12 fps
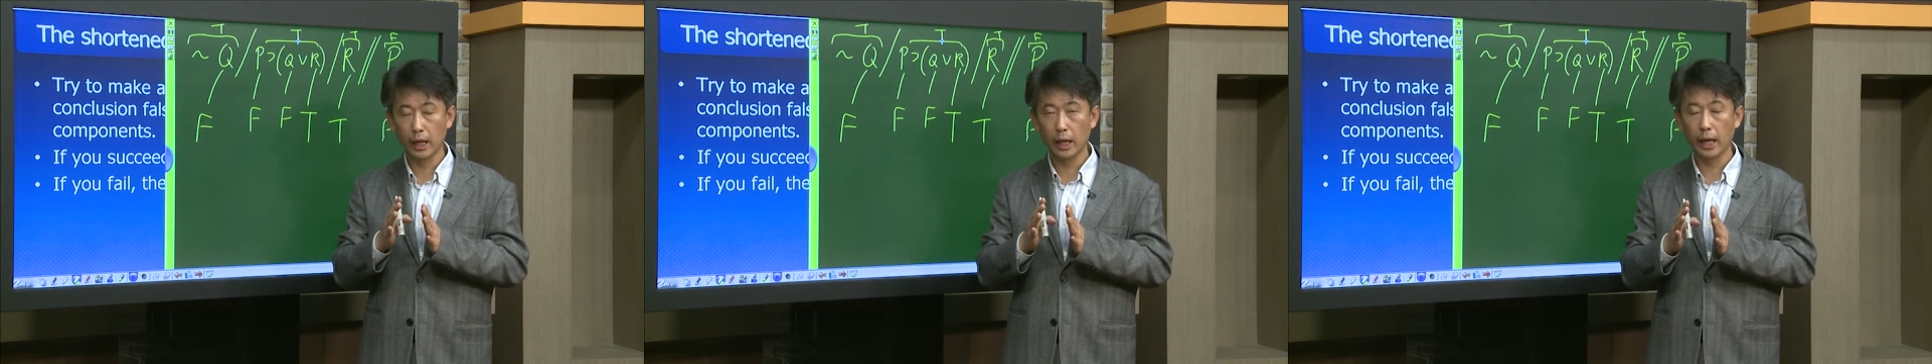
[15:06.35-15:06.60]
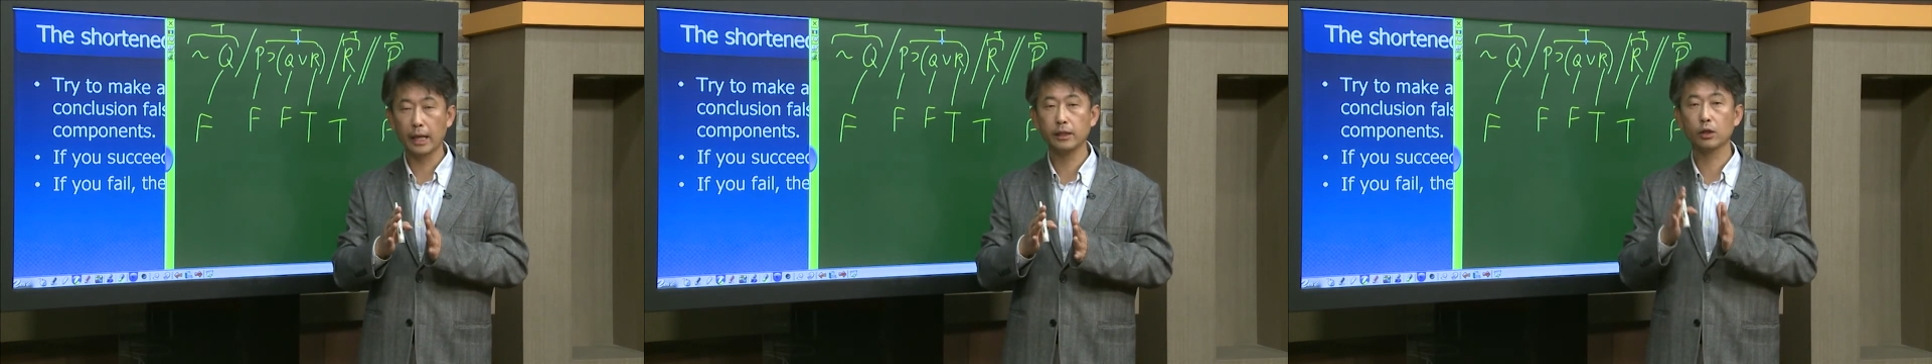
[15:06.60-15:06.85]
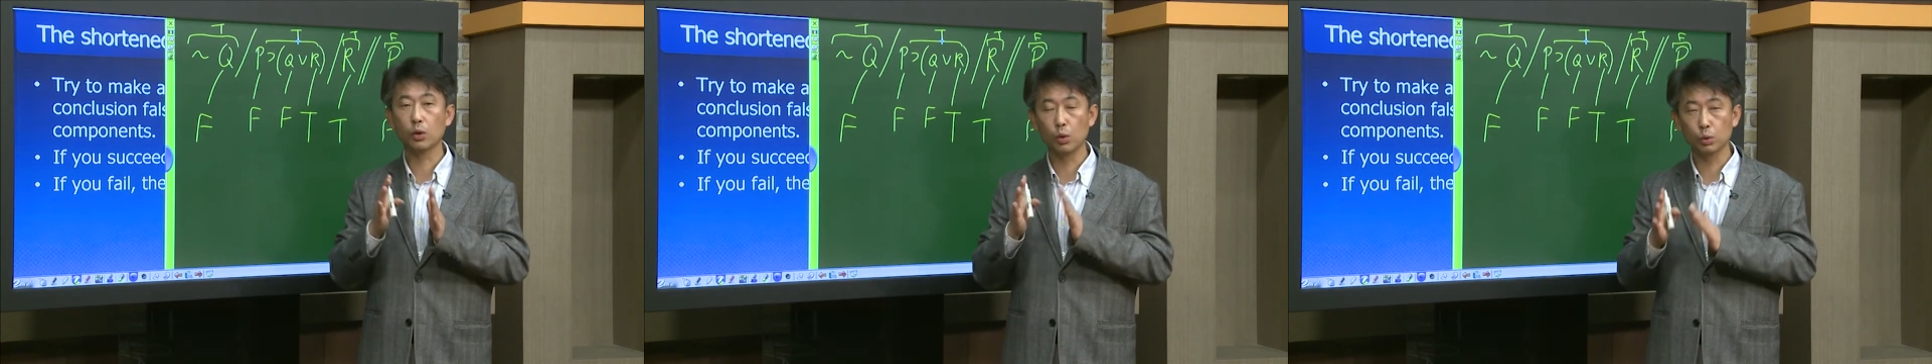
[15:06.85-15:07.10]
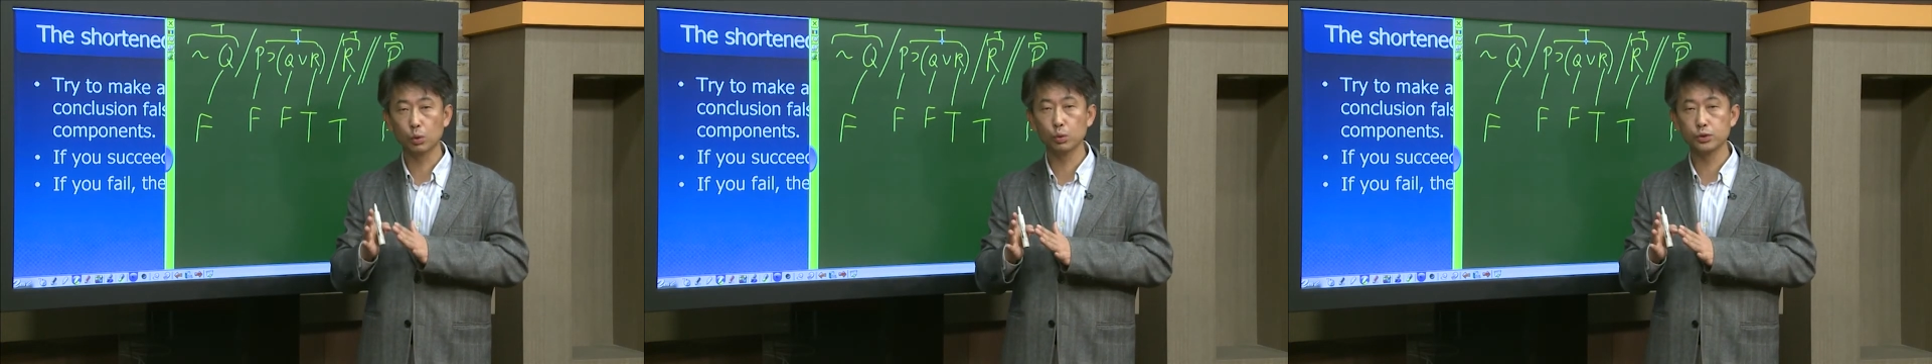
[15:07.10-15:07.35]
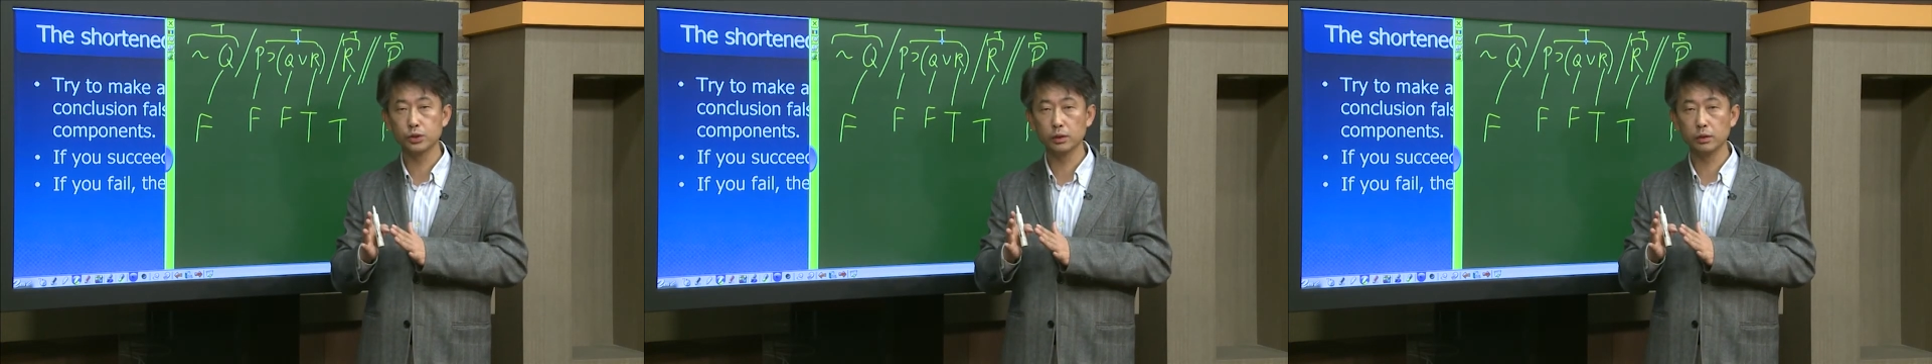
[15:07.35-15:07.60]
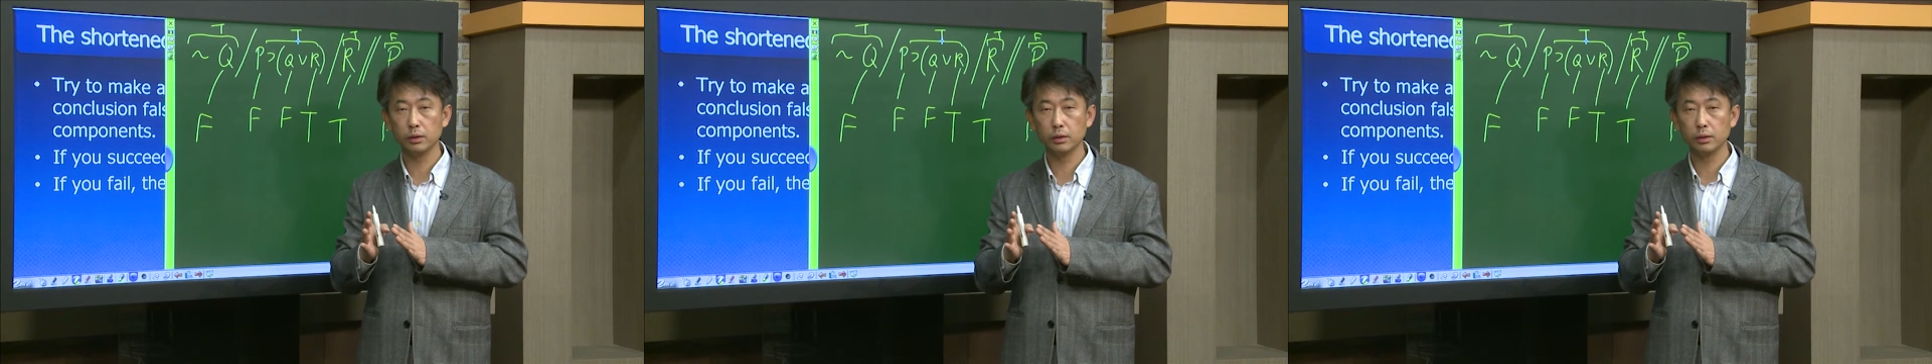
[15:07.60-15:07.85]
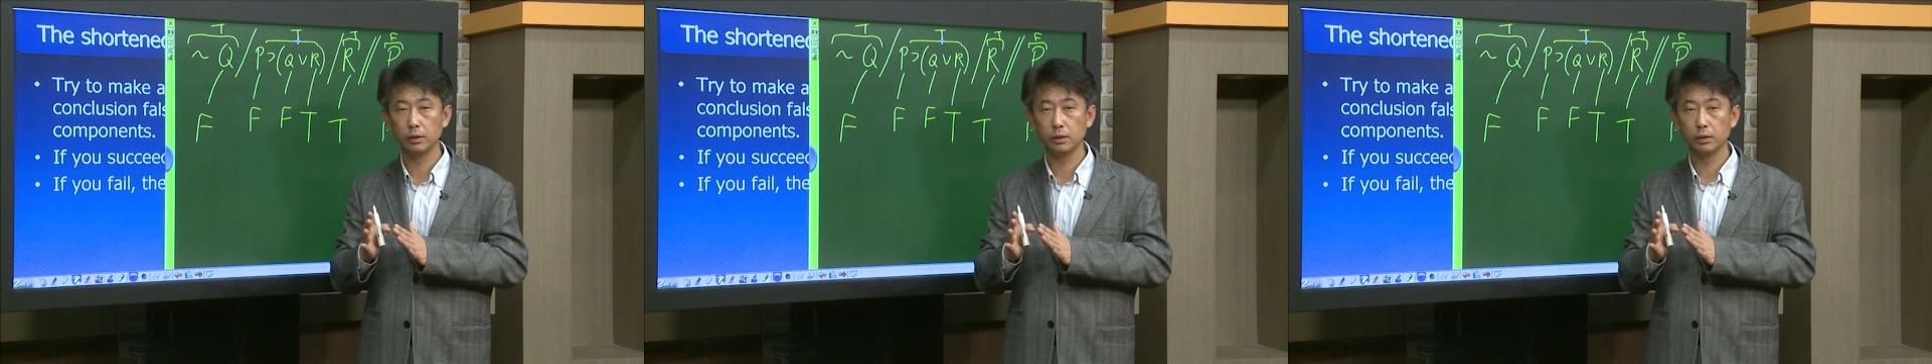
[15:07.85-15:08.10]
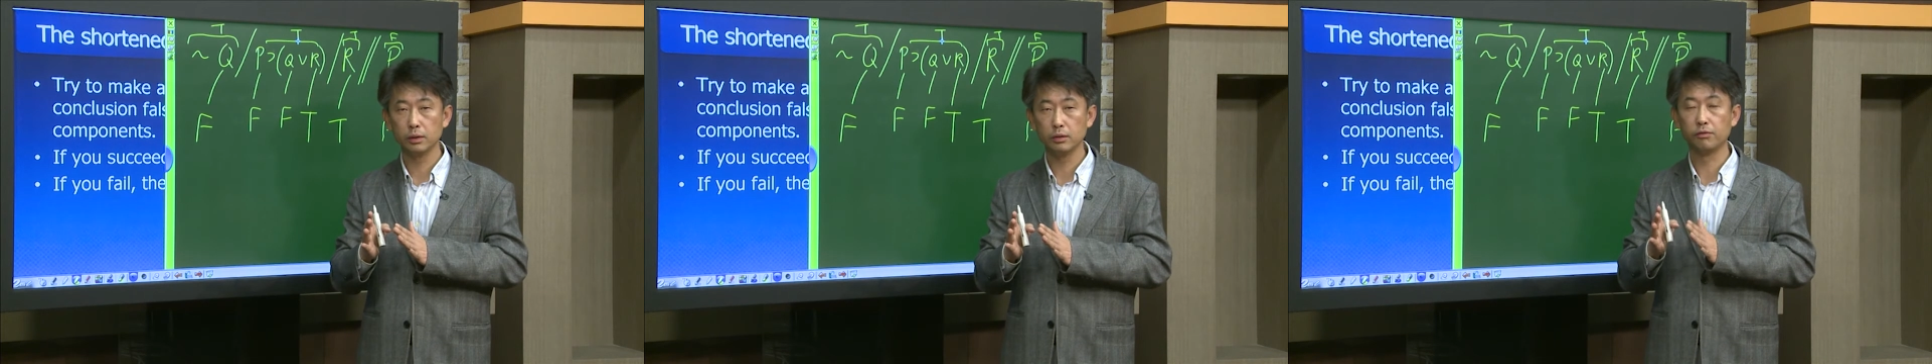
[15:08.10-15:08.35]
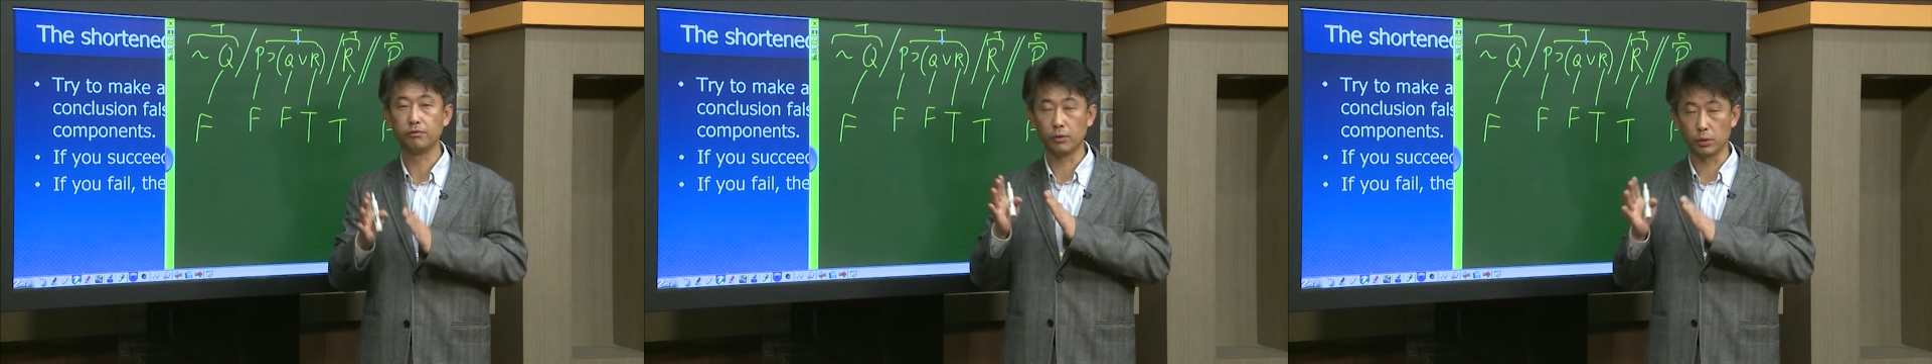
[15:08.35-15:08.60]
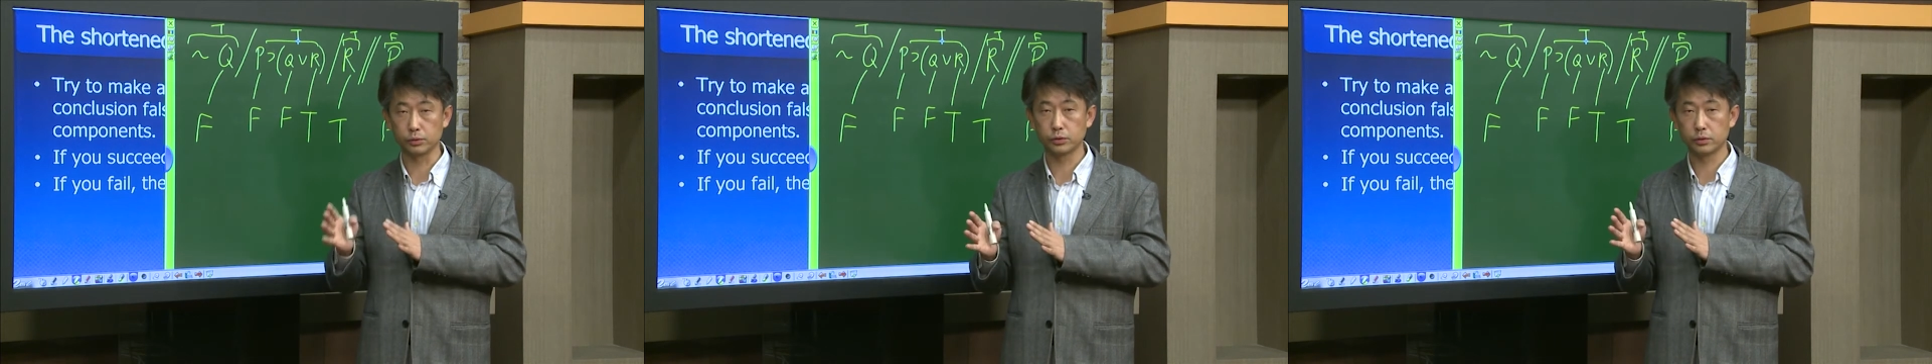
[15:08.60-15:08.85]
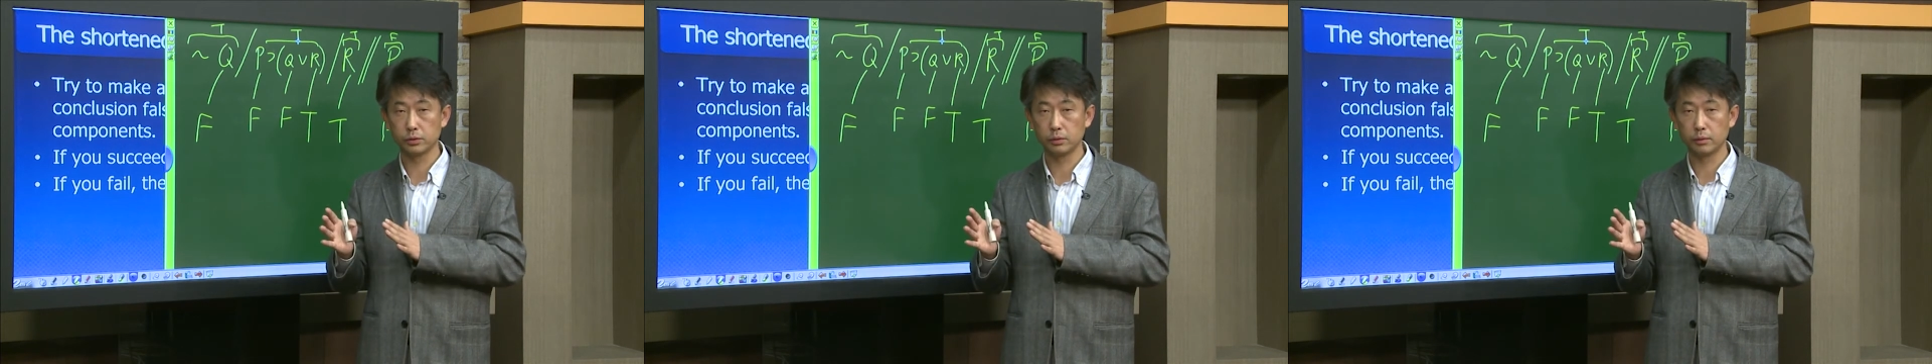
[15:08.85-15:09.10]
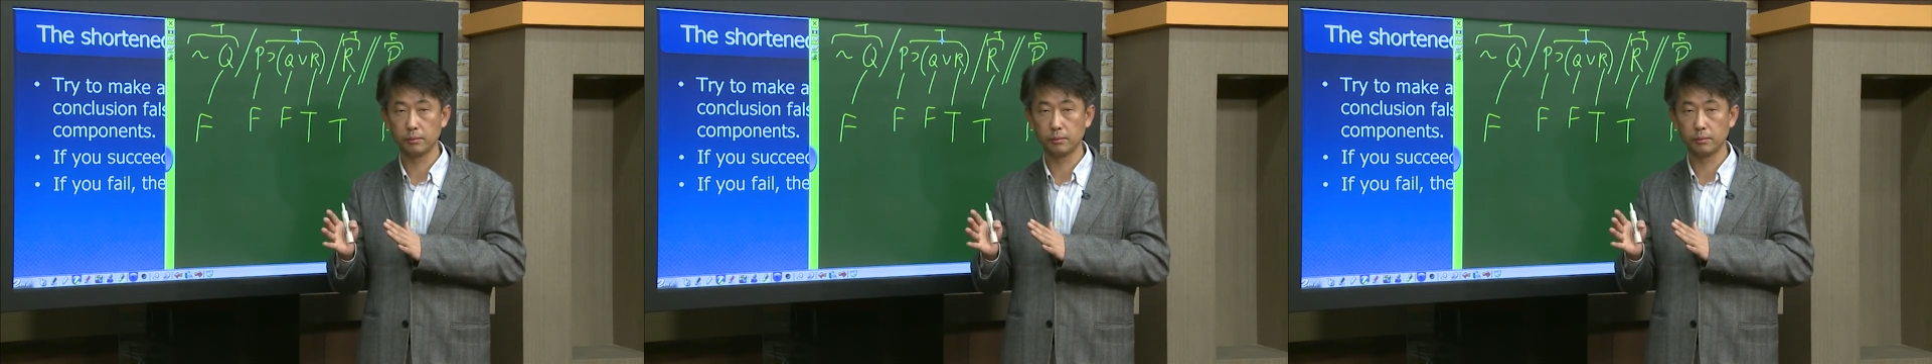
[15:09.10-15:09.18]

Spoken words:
and the conclusion false